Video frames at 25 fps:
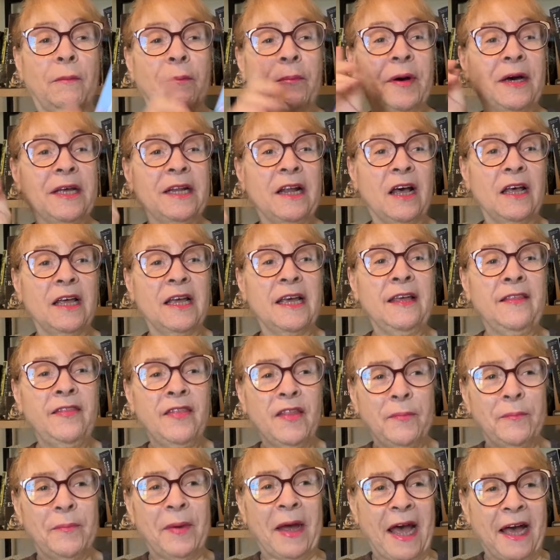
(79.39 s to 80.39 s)
But in
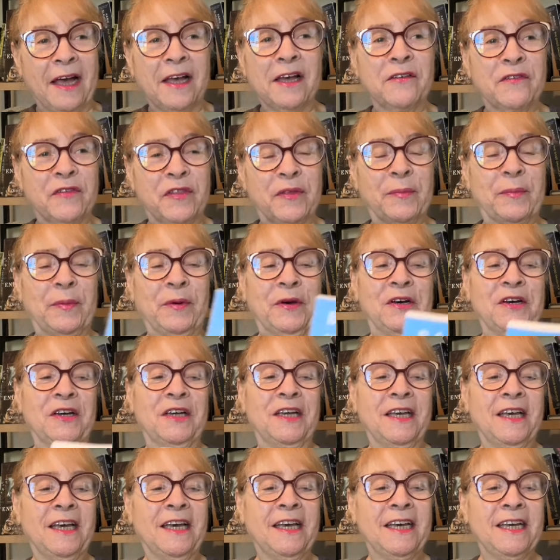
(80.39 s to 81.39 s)
the back of the
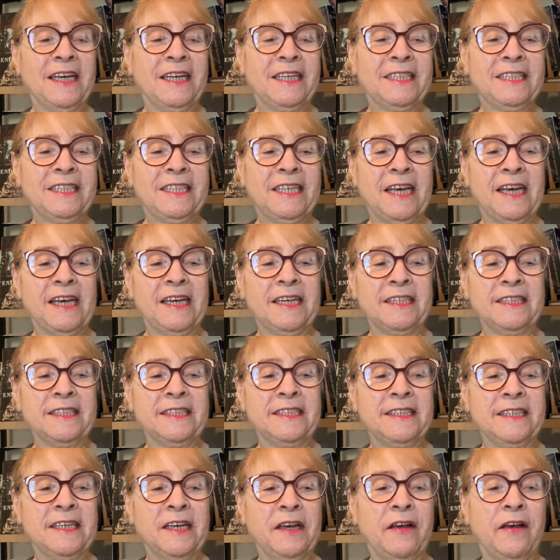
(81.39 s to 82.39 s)
book, it
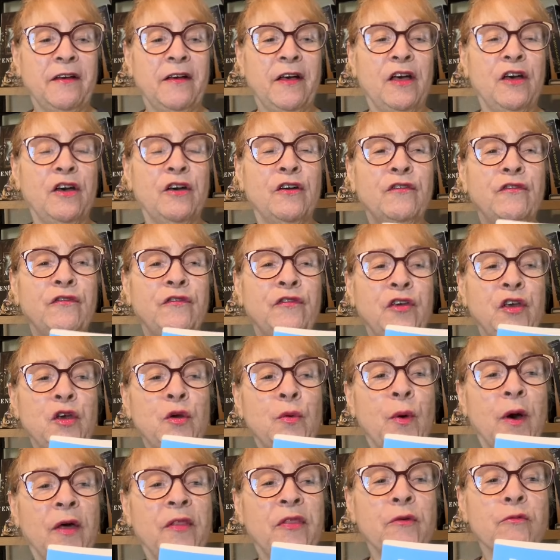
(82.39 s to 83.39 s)
says,
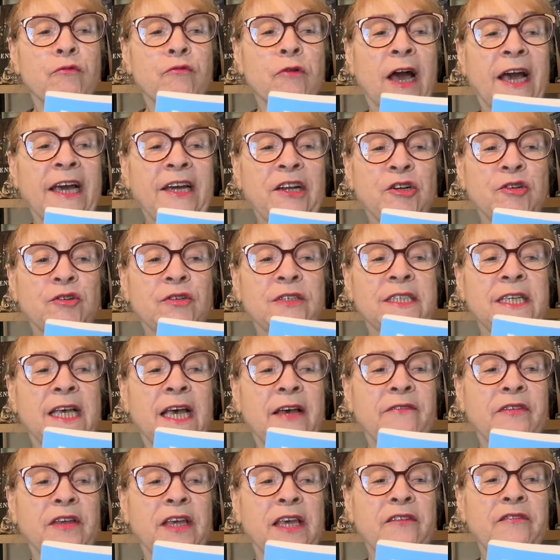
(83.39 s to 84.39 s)
few other writers
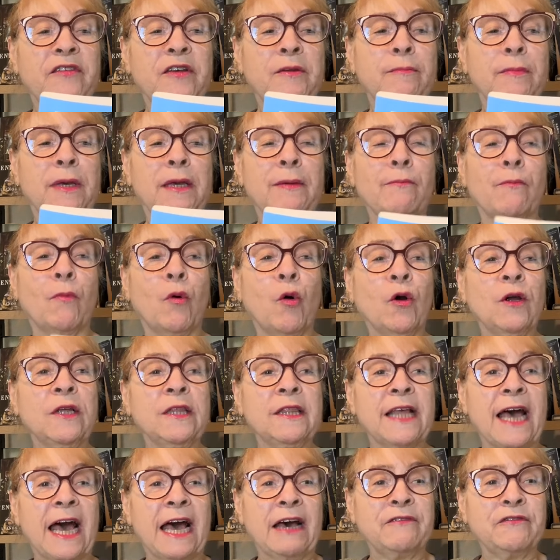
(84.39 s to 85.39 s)
have given me more
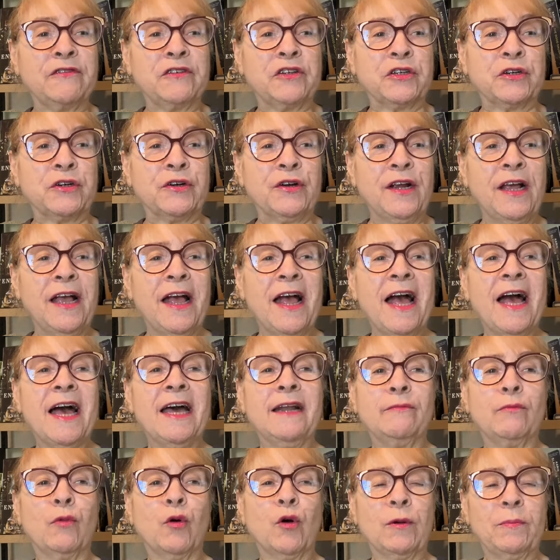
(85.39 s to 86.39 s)
laughter
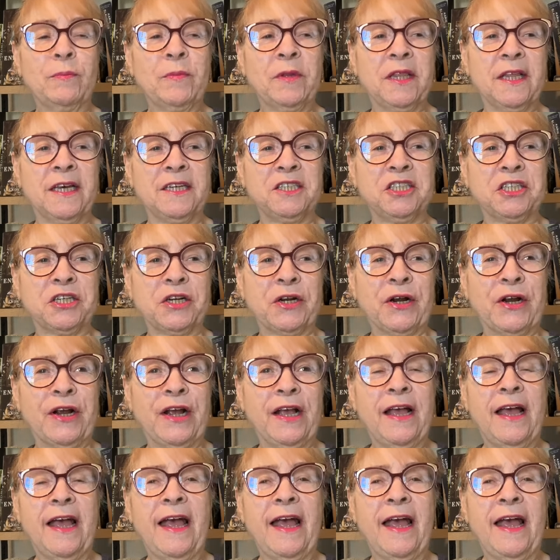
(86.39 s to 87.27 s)
and more pleasure.